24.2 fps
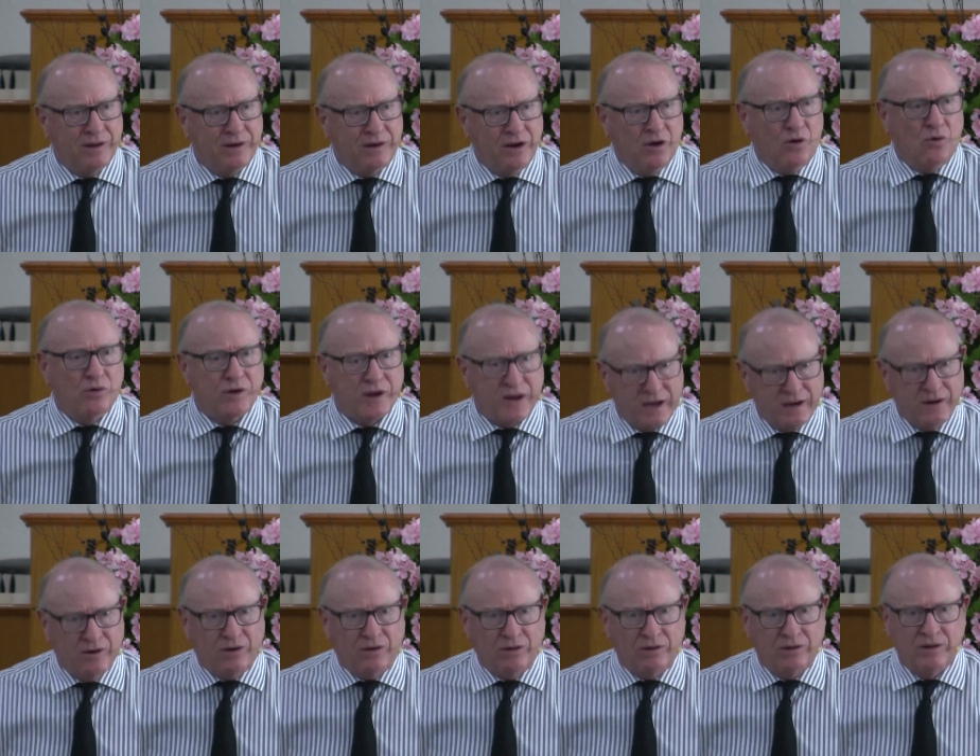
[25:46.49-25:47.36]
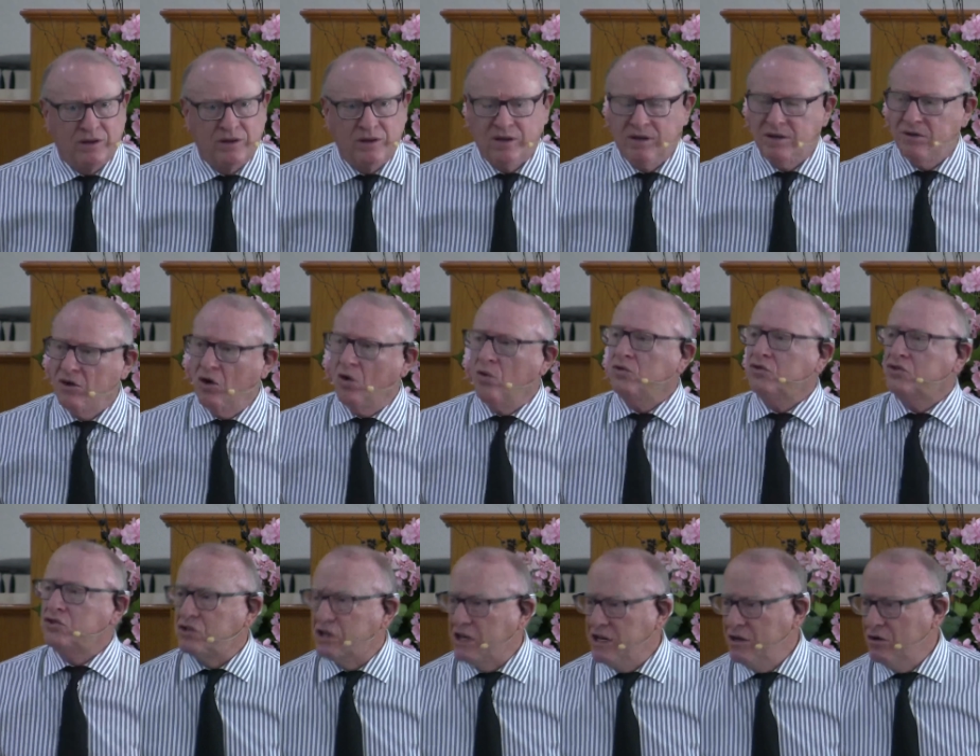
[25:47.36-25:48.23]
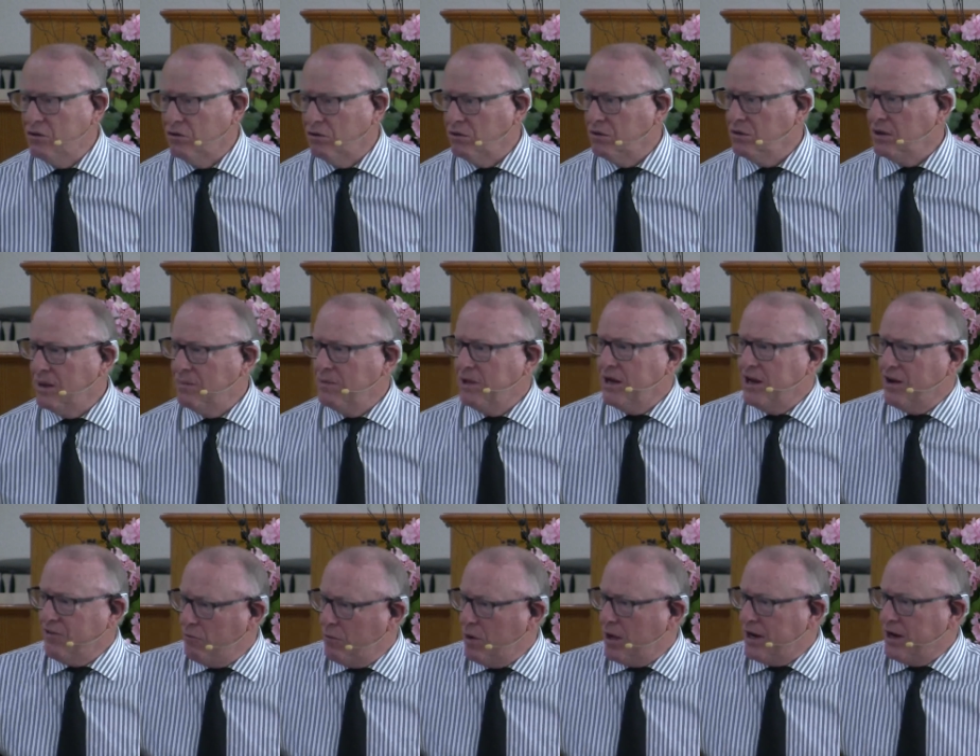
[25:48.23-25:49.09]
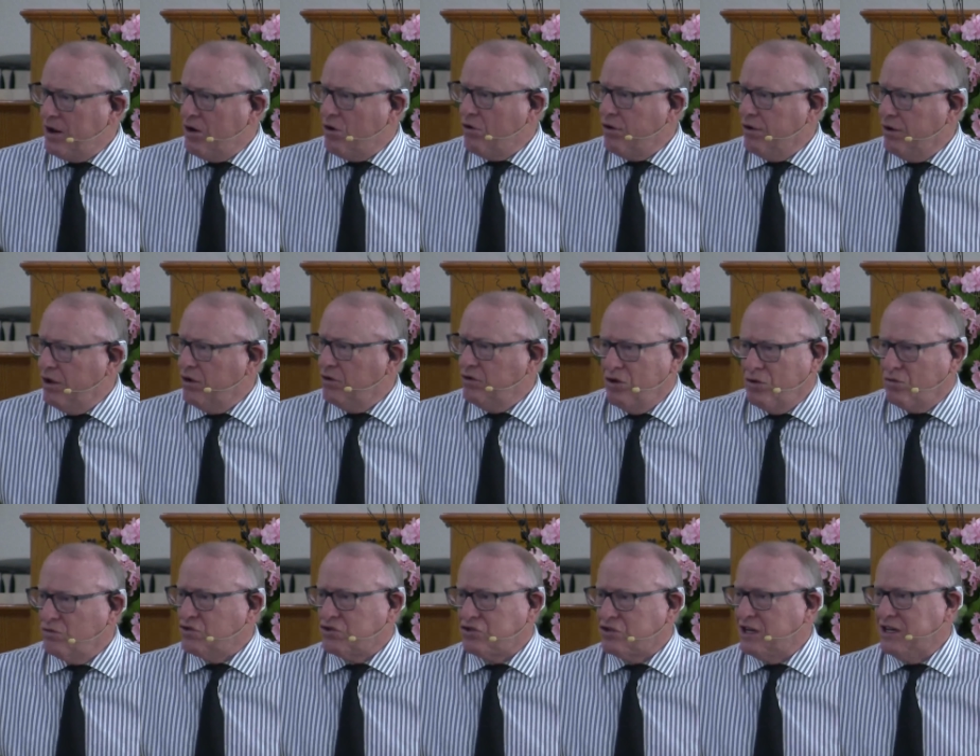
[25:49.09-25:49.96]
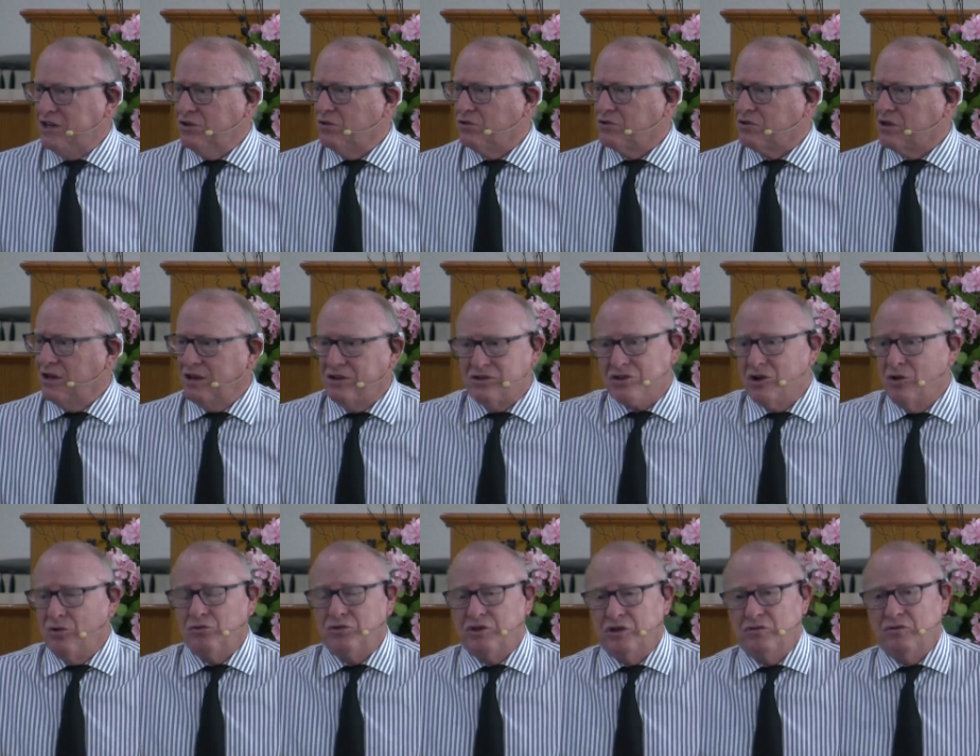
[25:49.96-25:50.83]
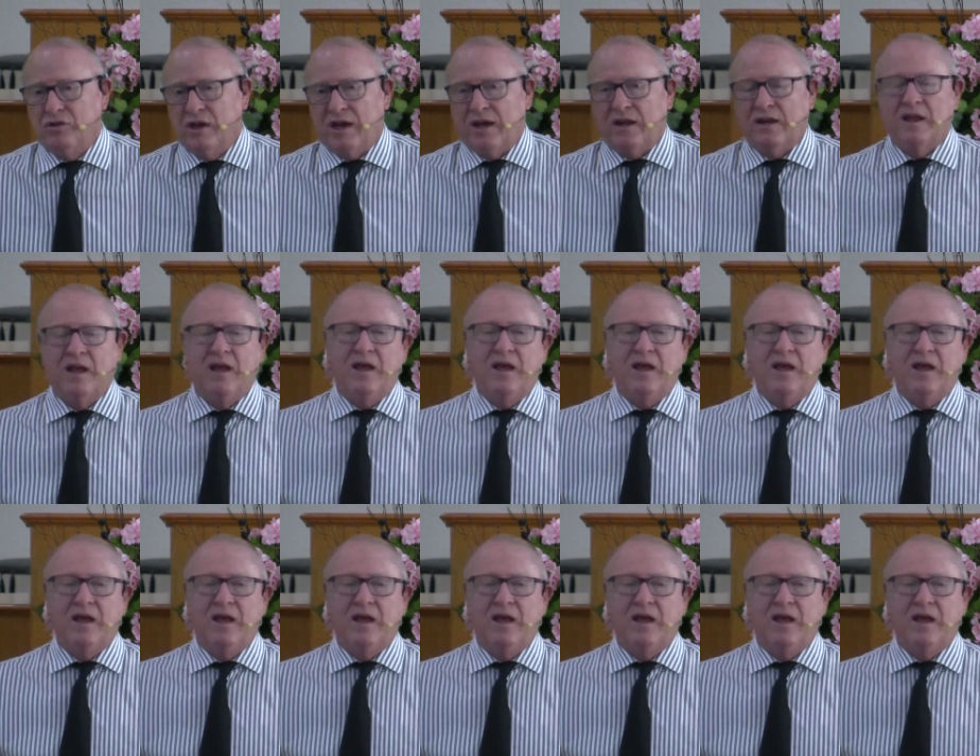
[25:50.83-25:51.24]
Don't kill. Don't steal. I mean, everybody ought to know. Don't steal. You just don't do that.